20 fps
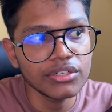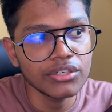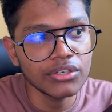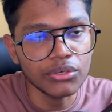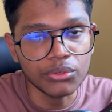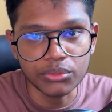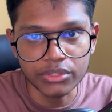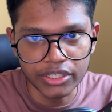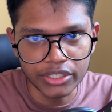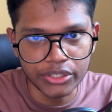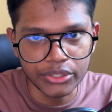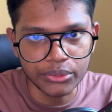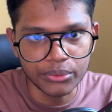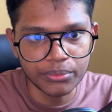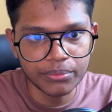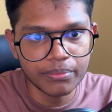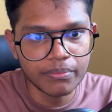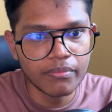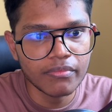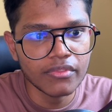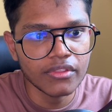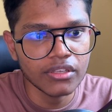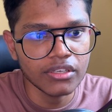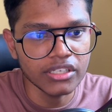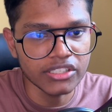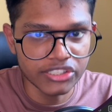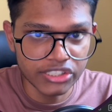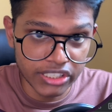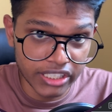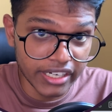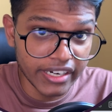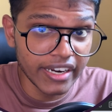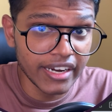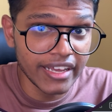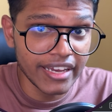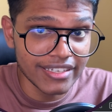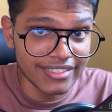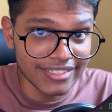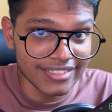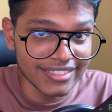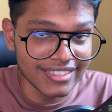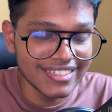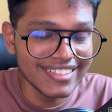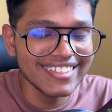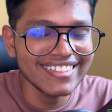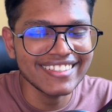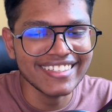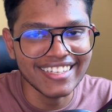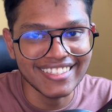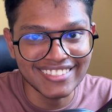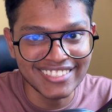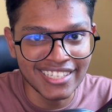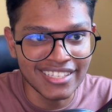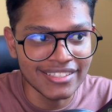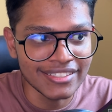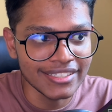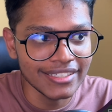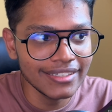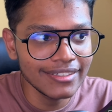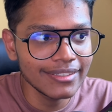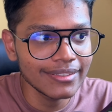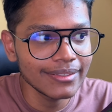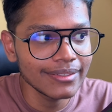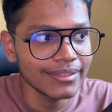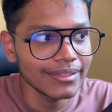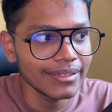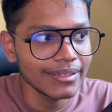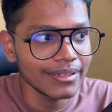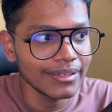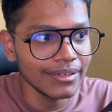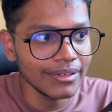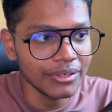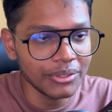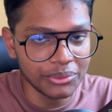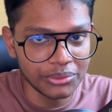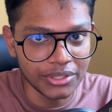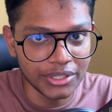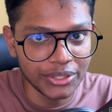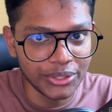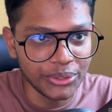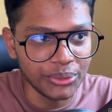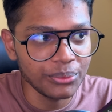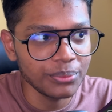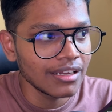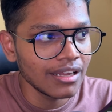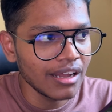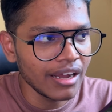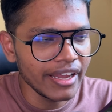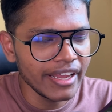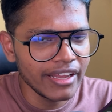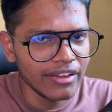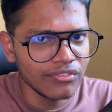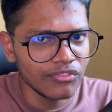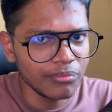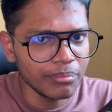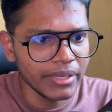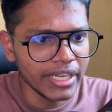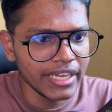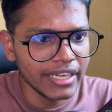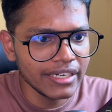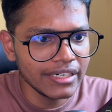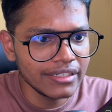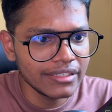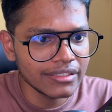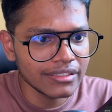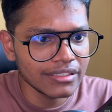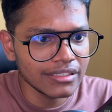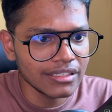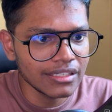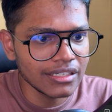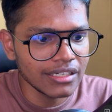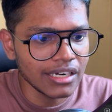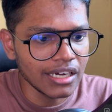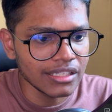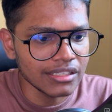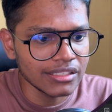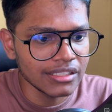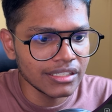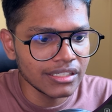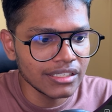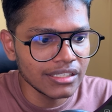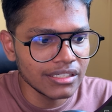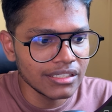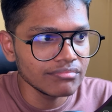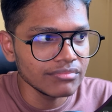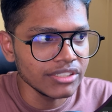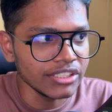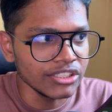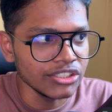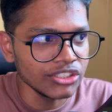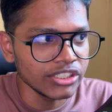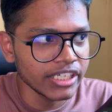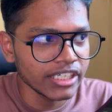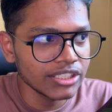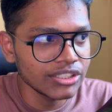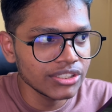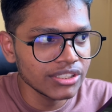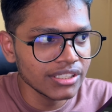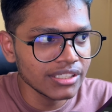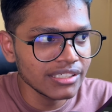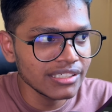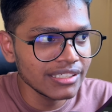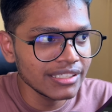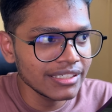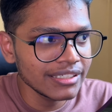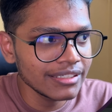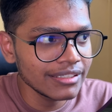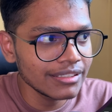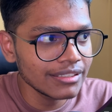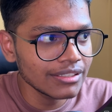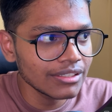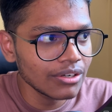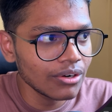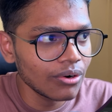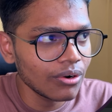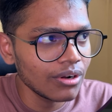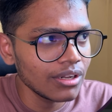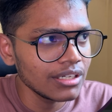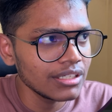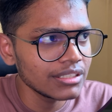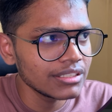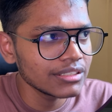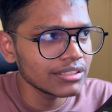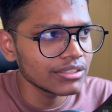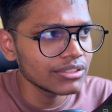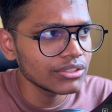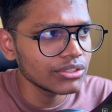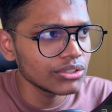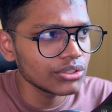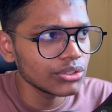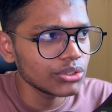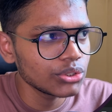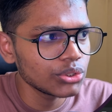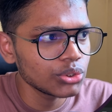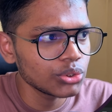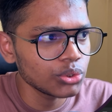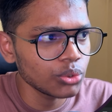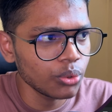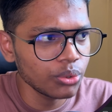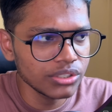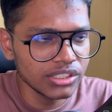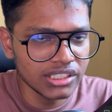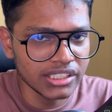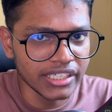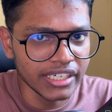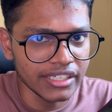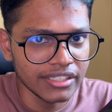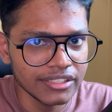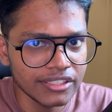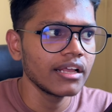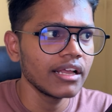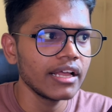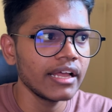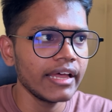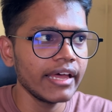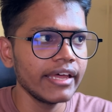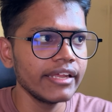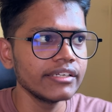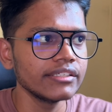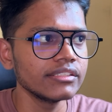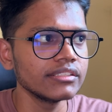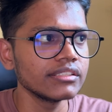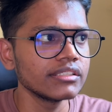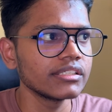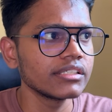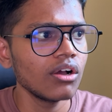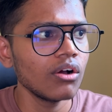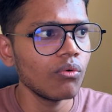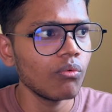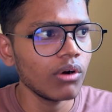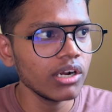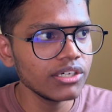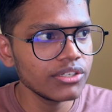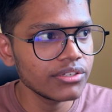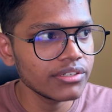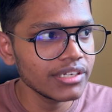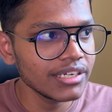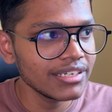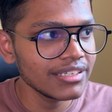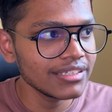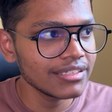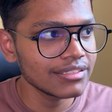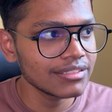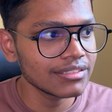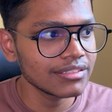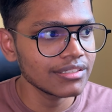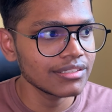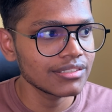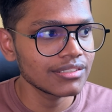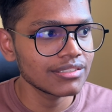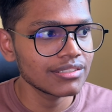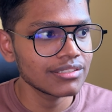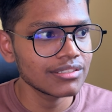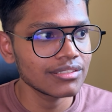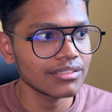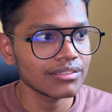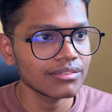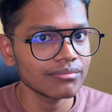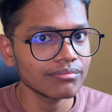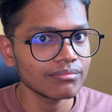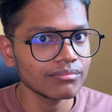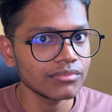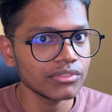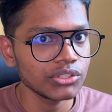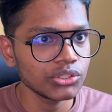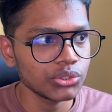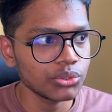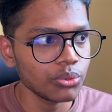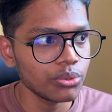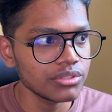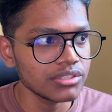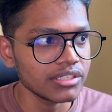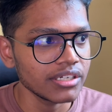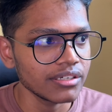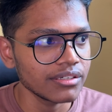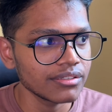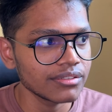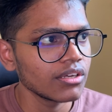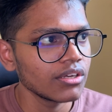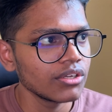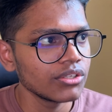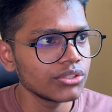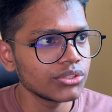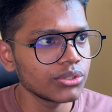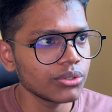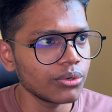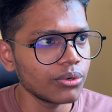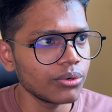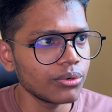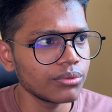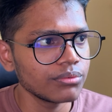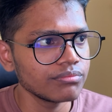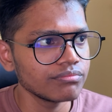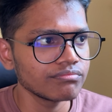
to the queue. It serializes it and sends it to the queue. I have made another injection here called store state. And what really is this store state? So